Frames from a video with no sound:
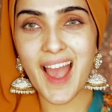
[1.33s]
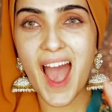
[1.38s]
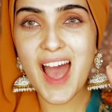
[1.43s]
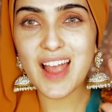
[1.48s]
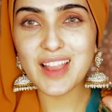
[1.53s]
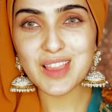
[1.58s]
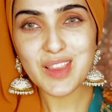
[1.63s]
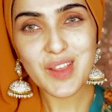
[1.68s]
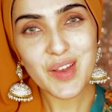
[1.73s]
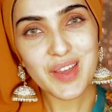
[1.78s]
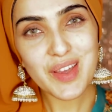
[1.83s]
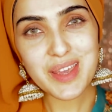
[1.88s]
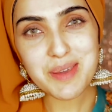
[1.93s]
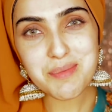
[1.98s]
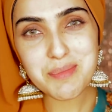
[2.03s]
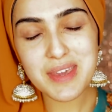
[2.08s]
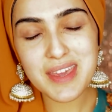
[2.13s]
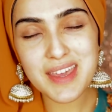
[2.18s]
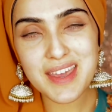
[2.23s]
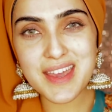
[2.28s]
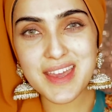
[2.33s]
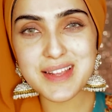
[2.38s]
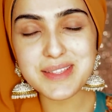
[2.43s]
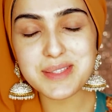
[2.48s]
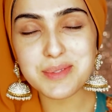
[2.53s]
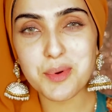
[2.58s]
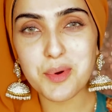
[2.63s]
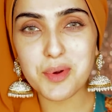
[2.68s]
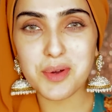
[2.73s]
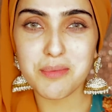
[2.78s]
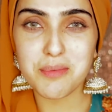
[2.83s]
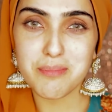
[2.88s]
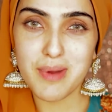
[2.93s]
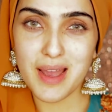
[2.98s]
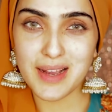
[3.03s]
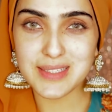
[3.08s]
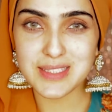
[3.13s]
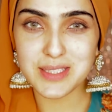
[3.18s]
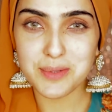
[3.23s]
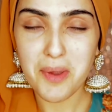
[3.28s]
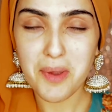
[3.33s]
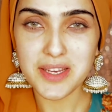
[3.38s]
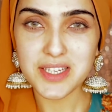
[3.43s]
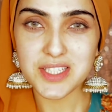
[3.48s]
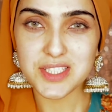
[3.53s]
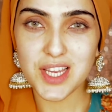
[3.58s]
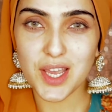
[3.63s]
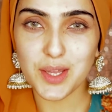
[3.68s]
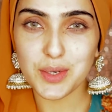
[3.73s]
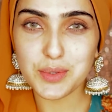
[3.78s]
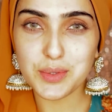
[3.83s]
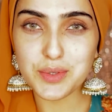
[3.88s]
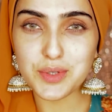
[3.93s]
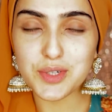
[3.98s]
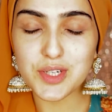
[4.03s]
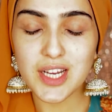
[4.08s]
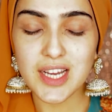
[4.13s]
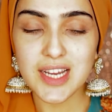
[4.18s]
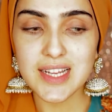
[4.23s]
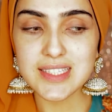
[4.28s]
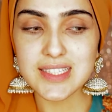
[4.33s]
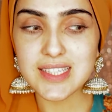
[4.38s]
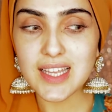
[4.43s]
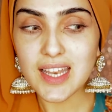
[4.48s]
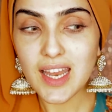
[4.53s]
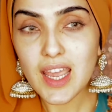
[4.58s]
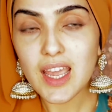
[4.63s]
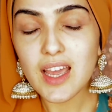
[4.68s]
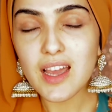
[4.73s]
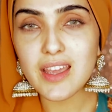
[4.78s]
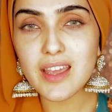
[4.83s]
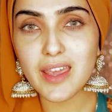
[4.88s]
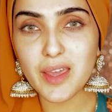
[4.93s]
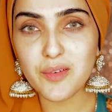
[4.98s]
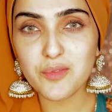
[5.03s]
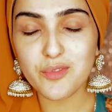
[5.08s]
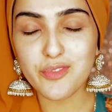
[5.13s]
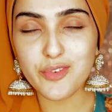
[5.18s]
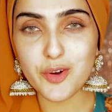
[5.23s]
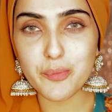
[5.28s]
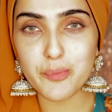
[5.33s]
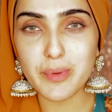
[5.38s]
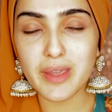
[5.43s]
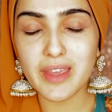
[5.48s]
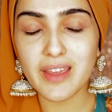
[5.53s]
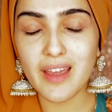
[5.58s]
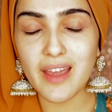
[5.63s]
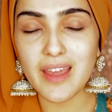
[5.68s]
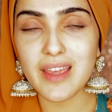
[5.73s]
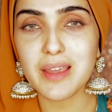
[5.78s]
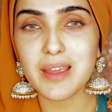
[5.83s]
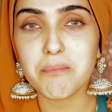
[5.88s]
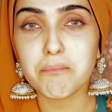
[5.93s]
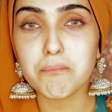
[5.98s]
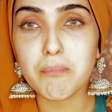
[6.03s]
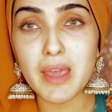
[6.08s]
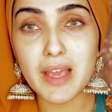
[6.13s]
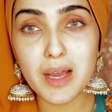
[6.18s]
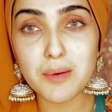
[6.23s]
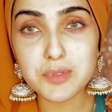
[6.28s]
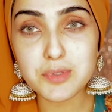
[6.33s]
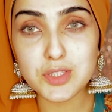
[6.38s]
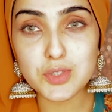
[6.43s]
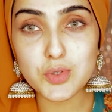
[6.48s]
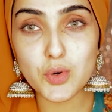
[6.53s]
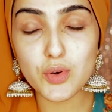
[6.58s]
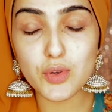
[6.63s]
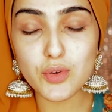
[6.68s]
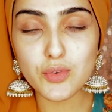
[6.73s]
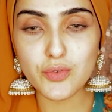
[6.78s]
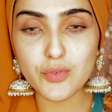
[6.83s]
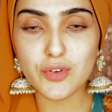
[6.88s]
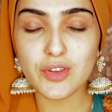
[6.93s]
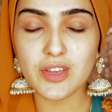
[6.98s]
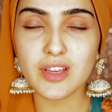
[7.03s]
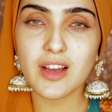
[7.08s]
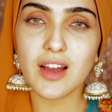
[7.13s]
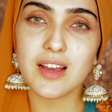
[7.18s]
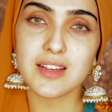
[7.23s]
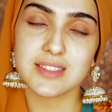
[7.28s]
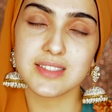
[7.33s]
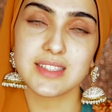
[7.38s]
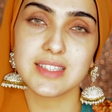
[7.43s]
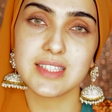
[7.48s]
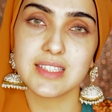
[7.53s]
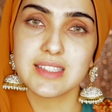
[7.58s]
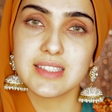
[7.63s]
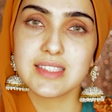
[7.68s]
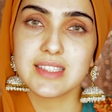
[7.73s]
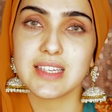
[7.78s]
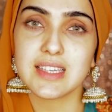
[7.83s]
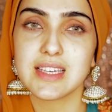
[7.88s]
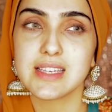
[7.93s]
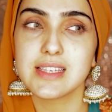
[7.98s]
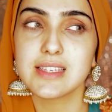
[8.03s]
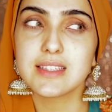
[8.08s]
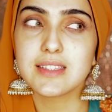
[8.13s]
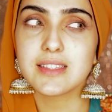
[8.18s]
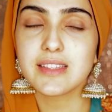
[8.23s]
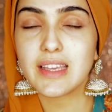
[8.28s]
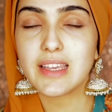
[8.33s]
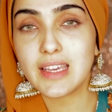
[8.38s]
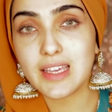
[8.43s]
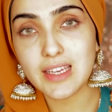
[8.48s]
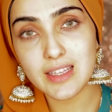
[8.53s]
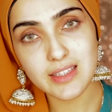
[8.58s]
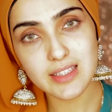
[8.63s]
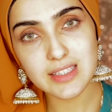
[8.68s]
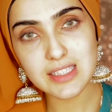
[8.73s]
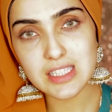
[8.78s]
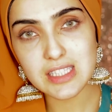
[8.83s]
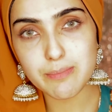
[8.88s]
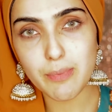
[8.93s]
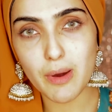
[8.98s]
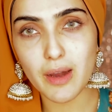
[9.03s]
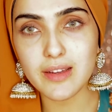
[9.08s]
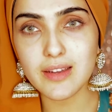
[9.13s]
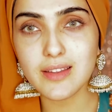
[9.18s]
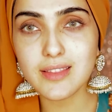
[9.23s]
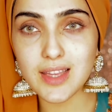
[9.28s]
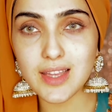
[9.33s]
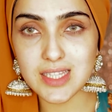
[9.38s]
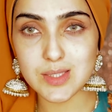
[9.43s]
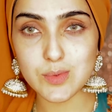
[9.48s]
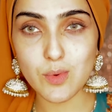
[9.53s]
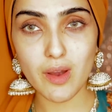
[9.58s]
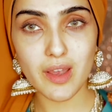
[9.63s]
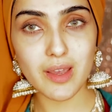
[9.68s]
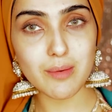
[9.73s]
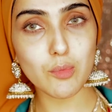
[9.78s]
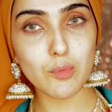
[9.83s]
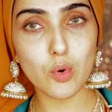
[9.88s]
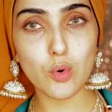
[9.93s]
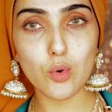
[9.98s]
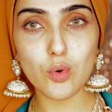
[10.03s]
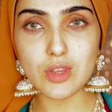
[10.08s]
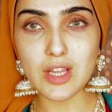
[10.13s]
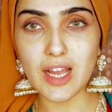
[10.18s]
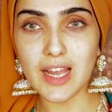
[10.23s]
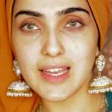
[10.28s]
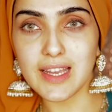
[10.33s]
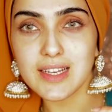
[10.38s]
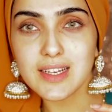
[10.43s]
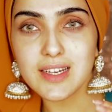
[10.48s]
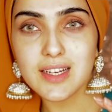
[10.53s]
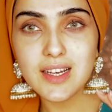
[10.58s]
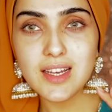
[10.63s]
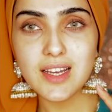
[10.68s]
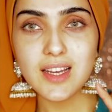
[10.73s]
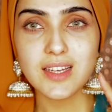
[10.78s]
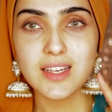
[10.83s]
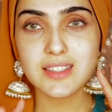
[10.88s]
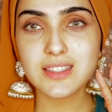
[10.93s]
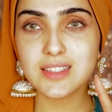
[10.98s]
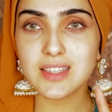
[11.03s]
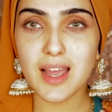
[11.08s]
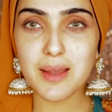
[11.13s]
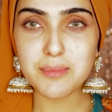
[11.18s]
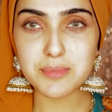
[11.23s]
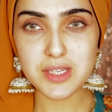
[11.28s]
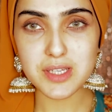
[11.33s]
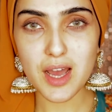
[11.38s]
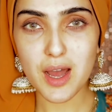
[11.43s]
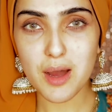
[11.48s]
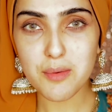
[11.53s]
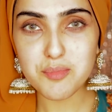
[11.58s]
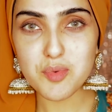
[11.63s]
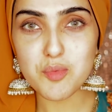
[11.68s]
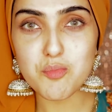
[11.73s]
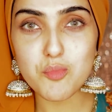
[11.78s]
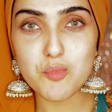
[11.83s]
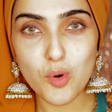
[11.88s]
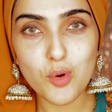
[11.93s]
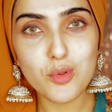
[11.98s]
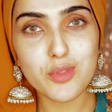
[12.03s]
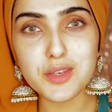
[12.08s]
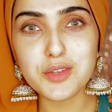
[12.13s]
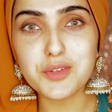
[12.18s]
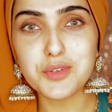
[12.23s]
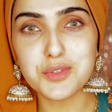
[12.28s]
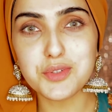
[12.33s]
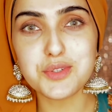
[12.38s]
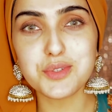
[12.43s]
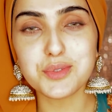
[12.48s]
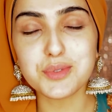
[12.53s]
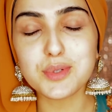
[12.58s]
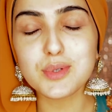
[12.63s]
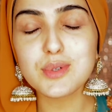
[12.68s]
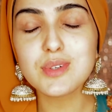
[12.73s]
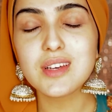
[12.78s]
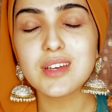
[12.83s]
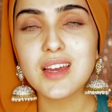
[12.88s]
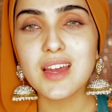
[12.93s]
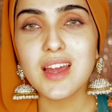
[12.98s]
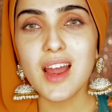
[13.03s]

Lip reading: Hello Immians, welcome back to my channel. Today I am filming a makeup tutorial for you guys. This is Eid inspired, that's why I'm all like glammed up more than usual.